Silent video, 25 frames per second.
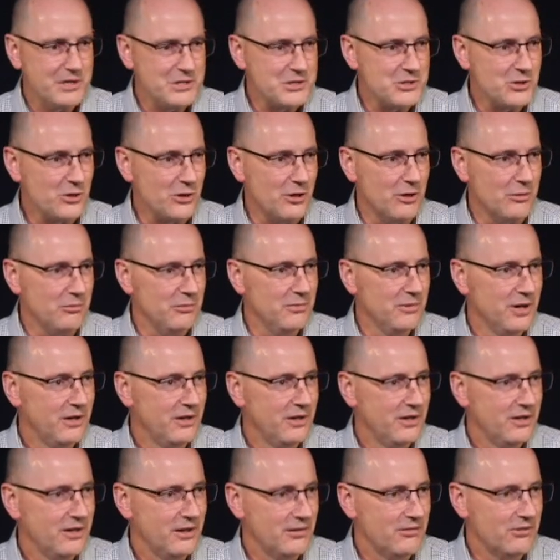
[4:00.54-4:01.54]
term
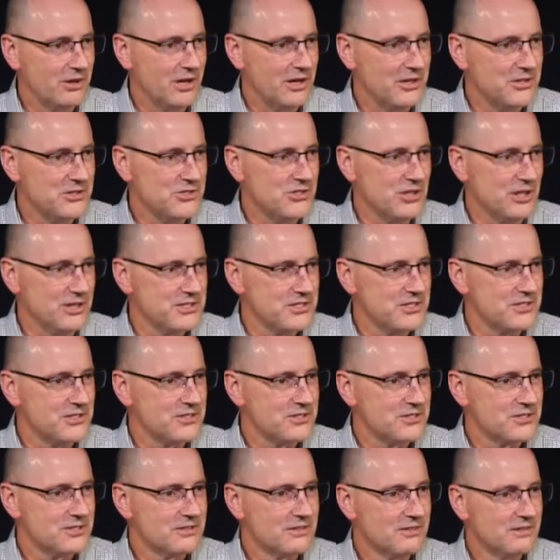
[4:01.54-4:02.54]
of God's
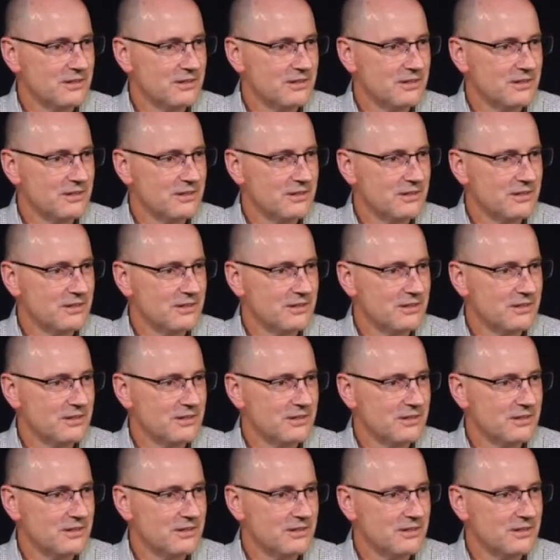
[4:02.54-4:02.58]
justice.